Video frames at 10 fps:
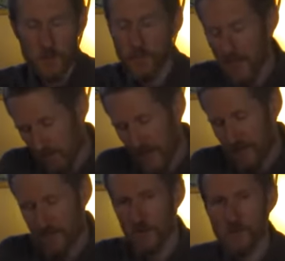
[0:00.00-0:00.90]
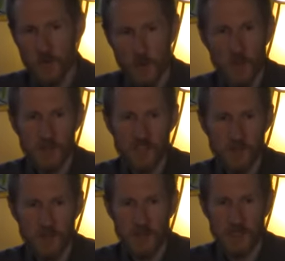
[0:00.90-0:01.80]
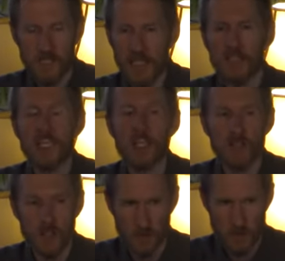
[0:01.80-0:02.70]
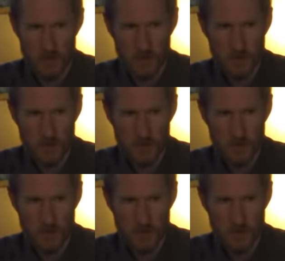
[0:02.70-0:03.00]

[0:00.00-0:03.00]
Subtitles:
You play fast and loose with the Holy Spirit, he'll kill you.